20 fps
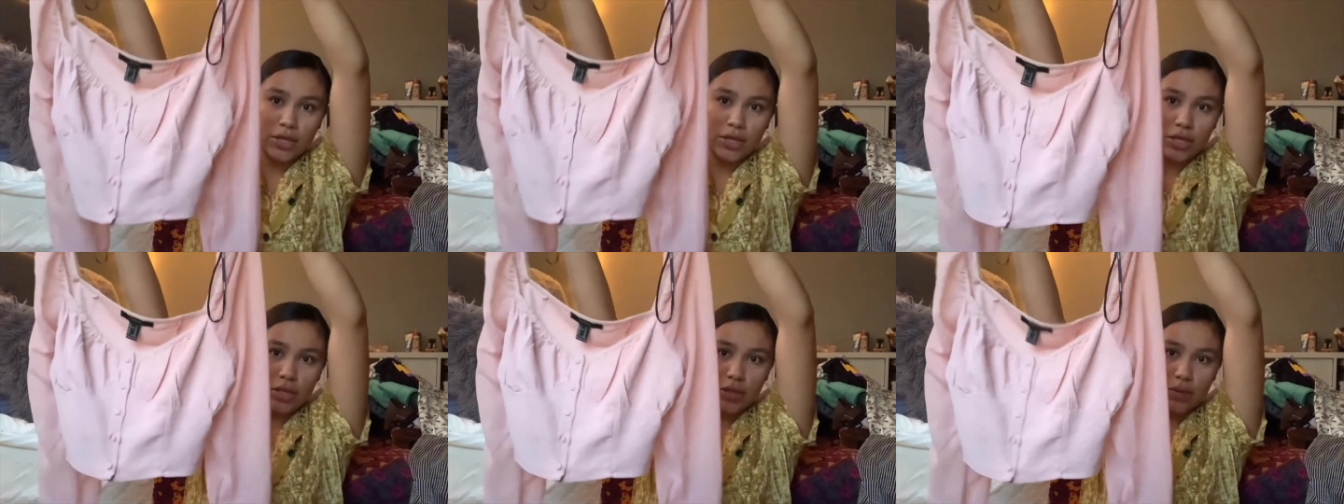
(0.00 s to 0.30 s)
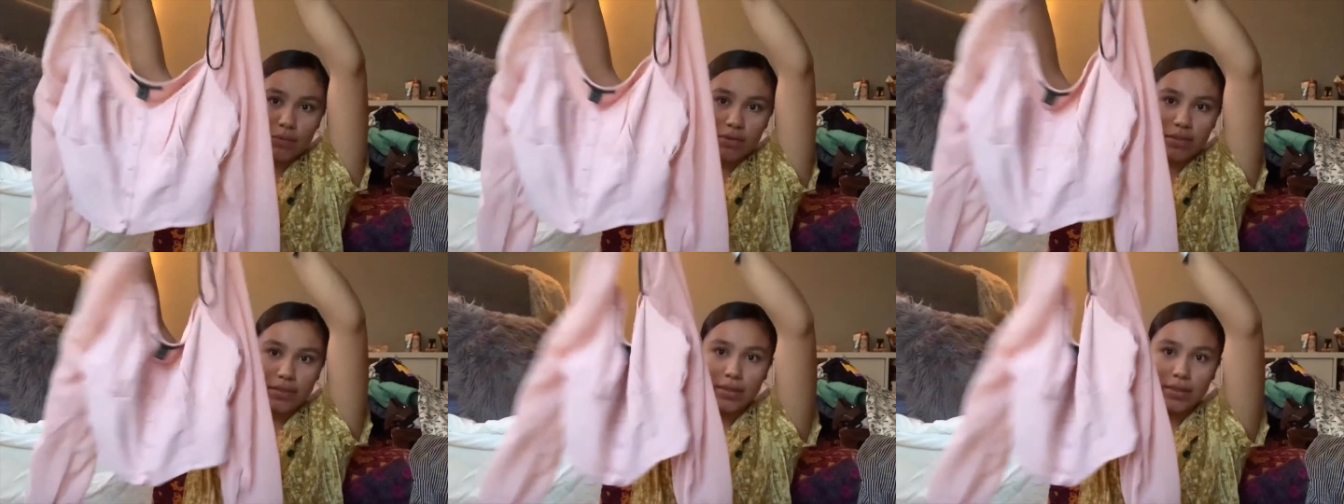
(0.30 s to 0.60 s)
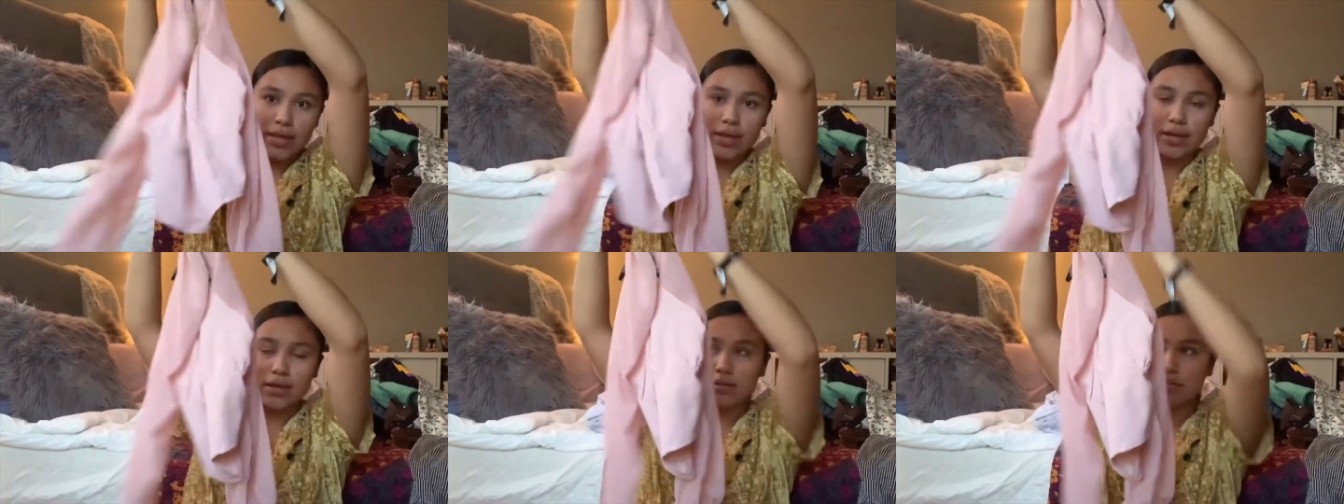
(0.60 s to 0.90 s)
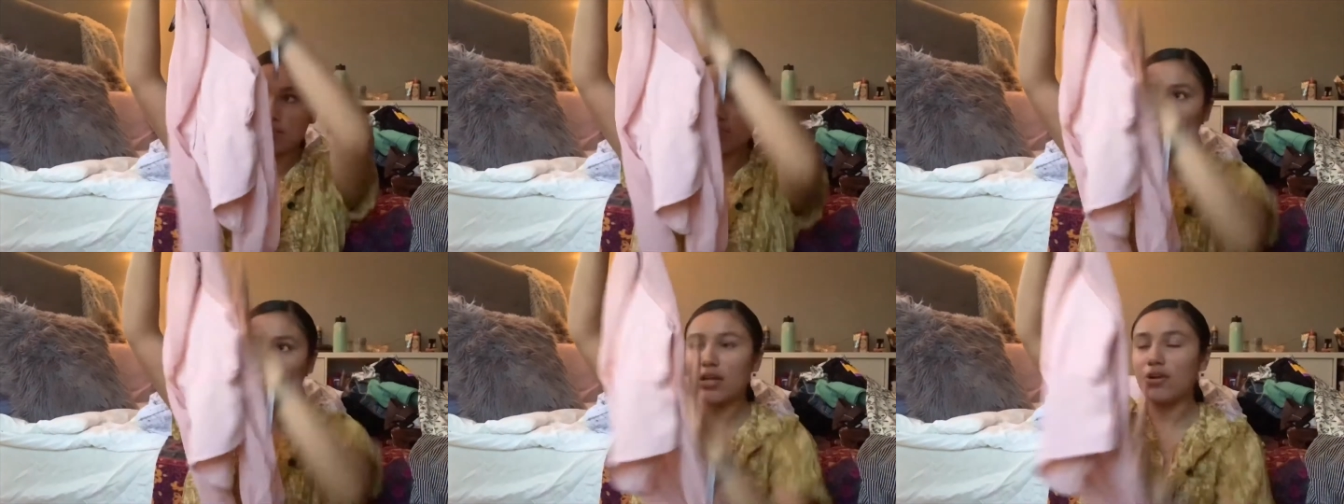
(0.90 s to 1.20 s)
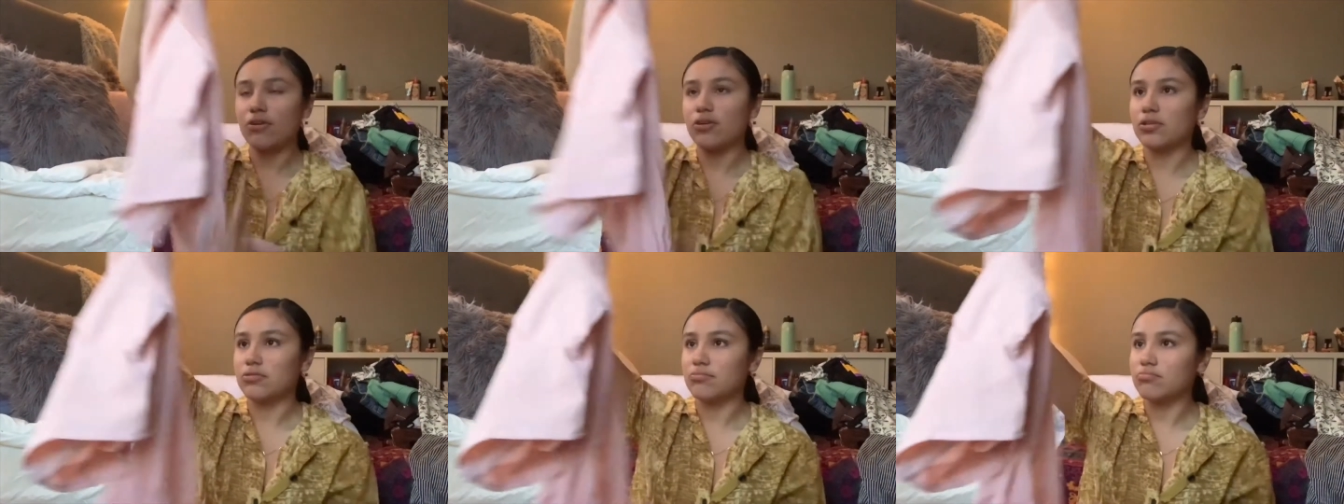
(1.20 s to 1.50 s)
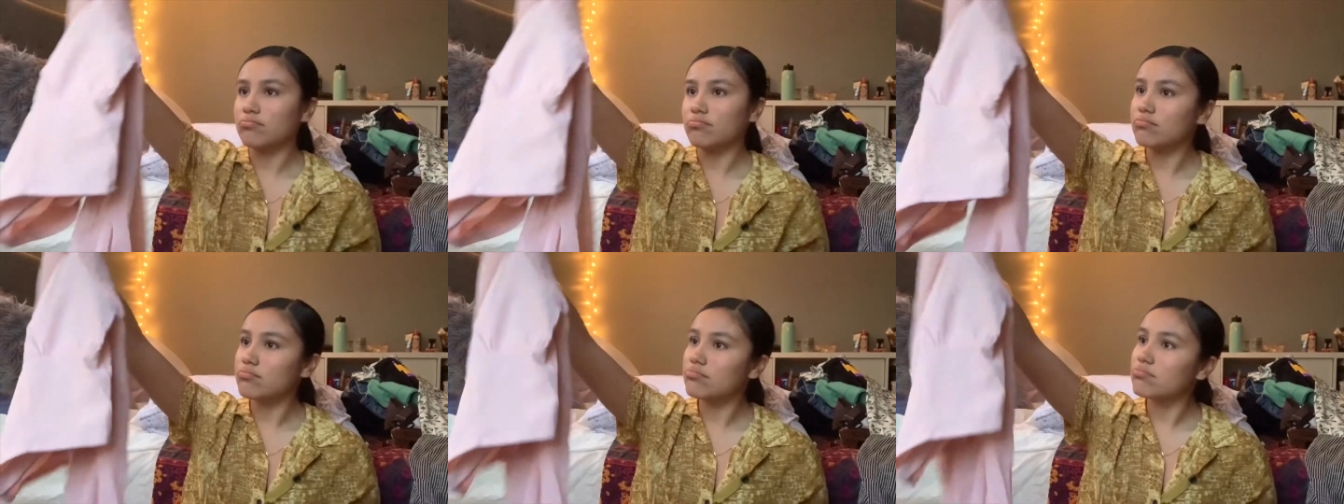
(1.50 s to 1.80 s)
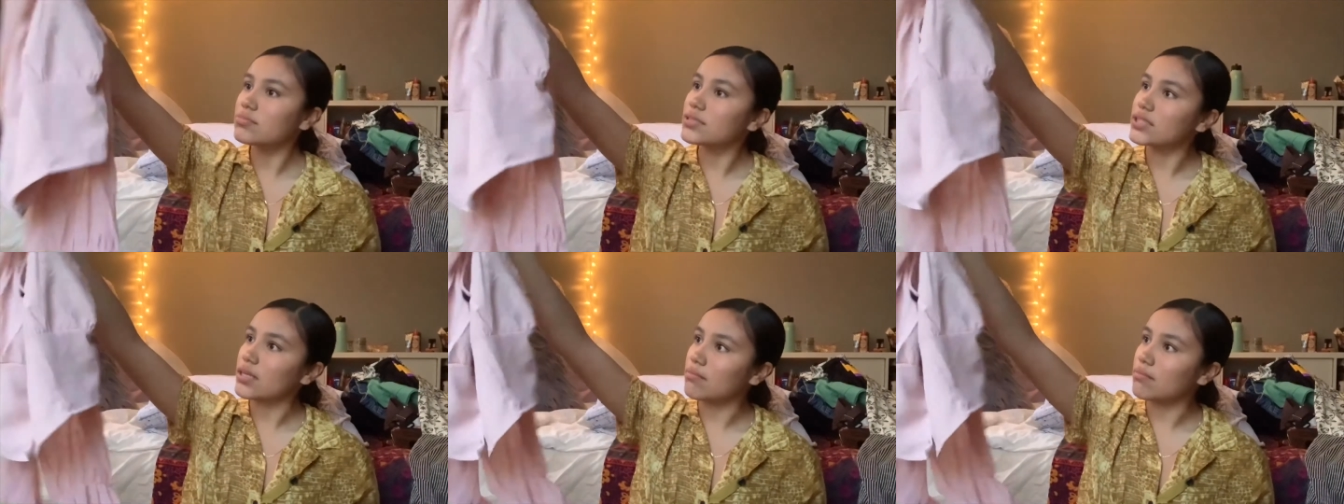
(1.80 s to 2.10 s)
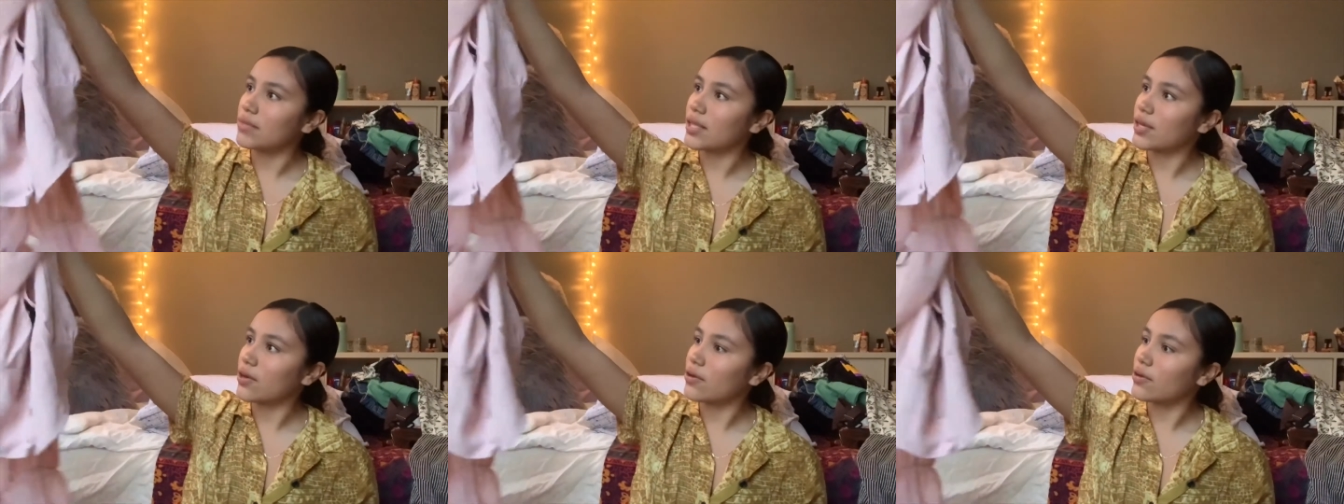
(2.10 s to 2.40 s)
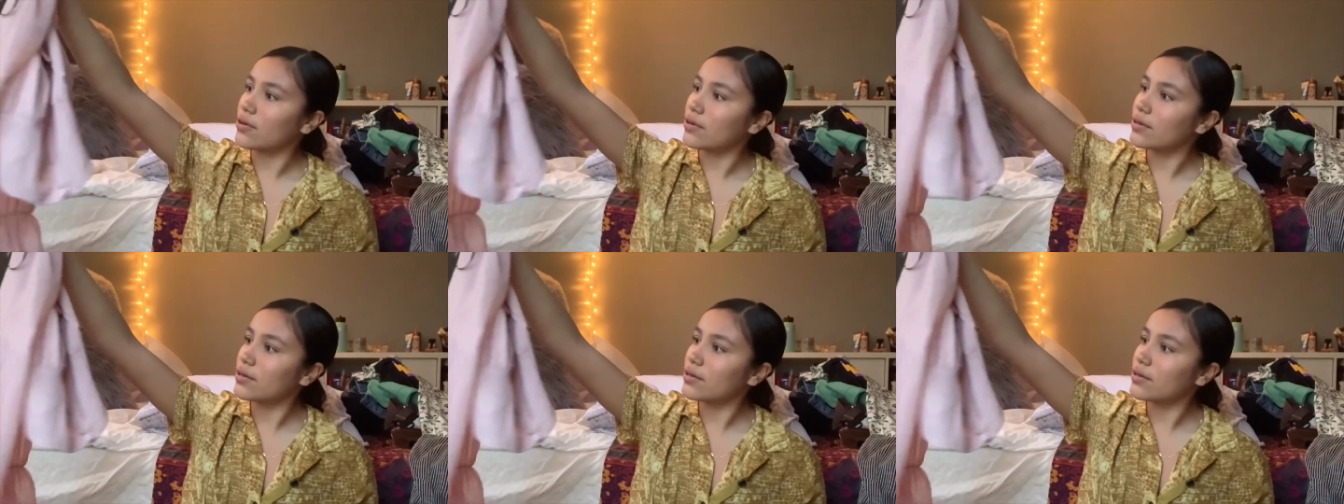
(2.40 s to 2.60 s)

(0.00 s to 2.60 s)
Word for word: with like, I don't know, something on.